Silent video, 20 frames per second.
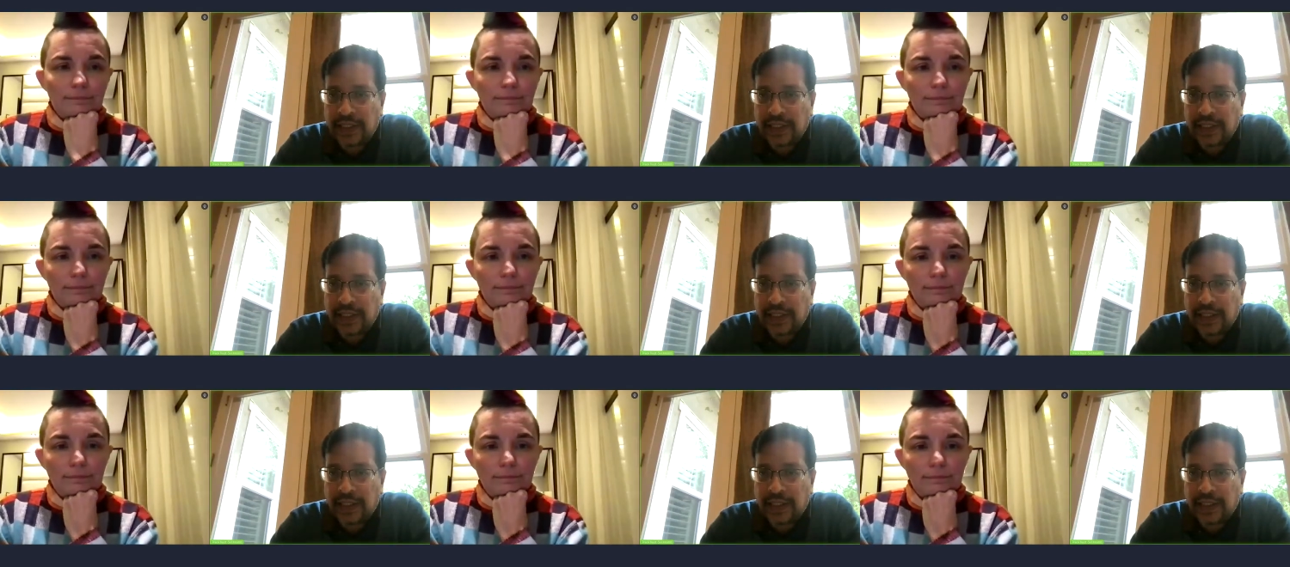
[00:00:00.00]

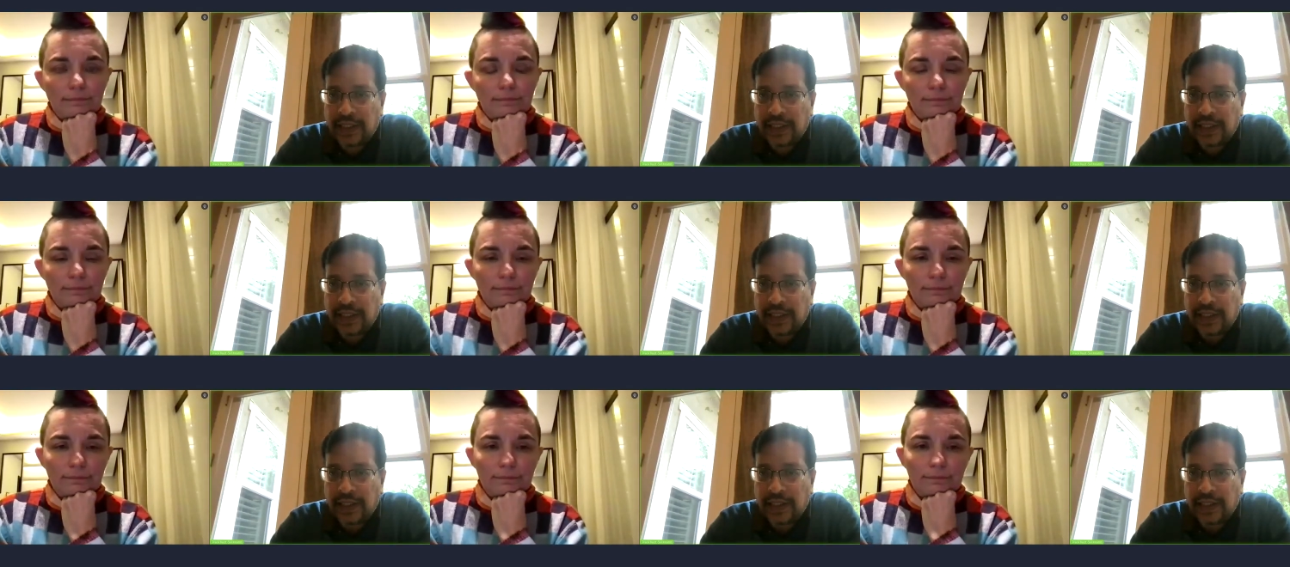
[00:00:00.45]

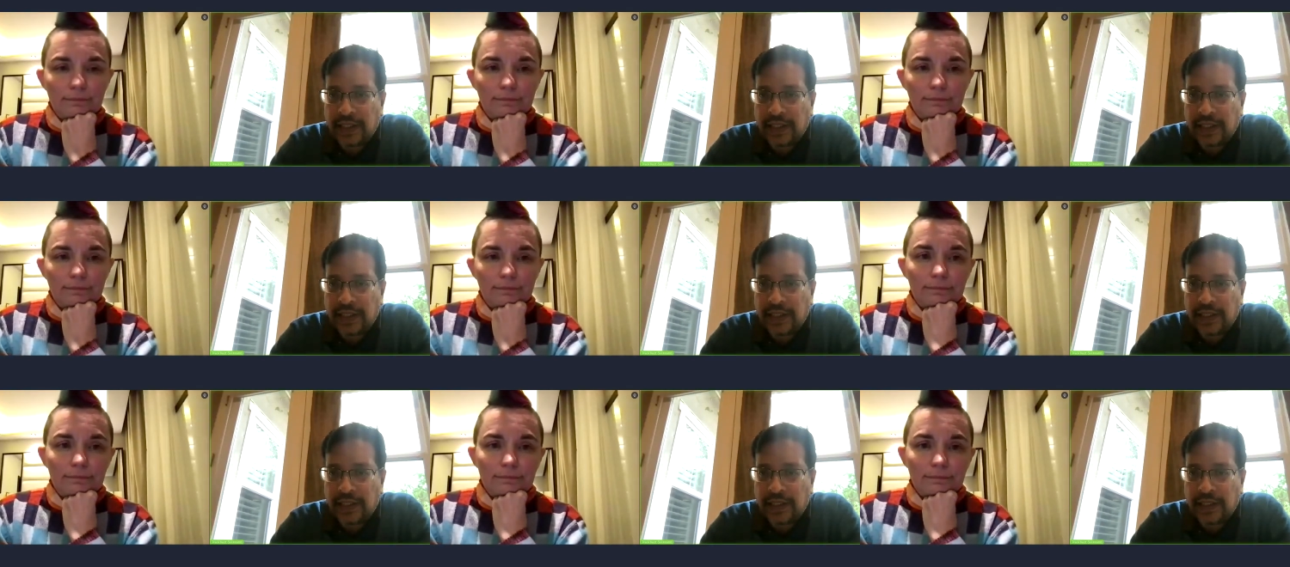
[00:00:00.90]

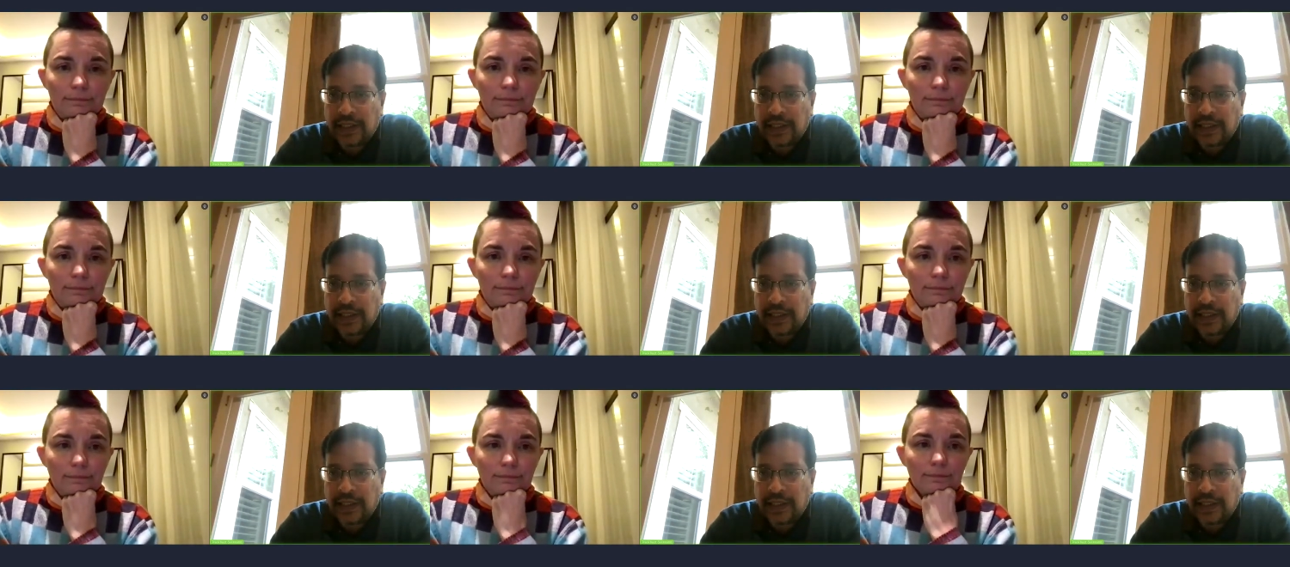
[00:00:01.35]

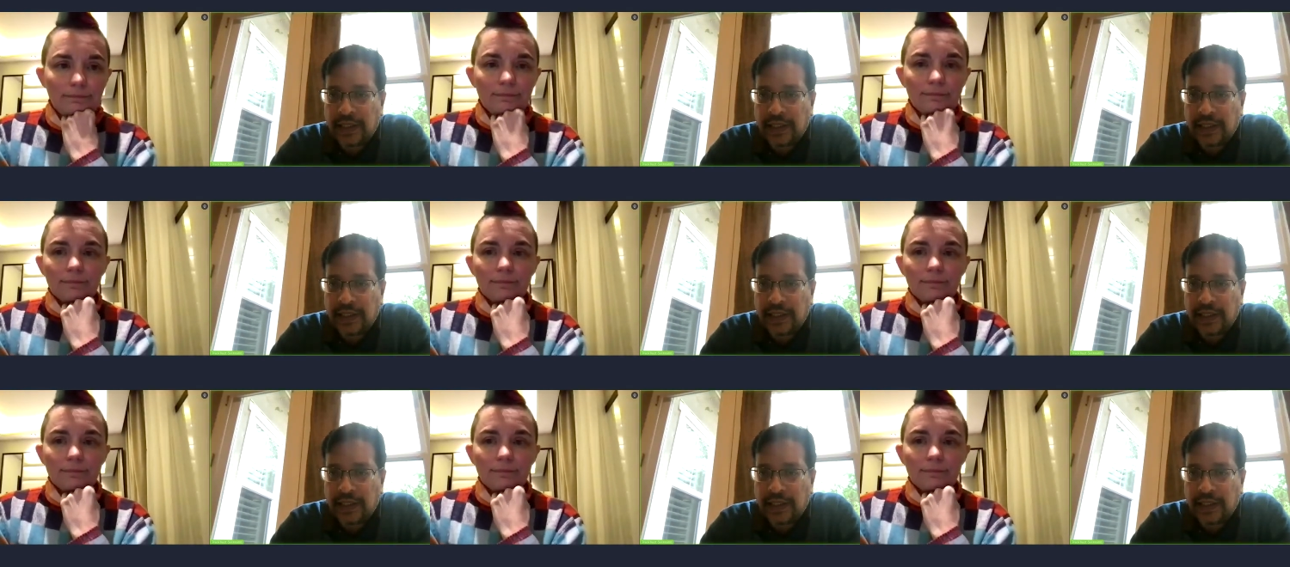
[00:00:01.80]
[no speech]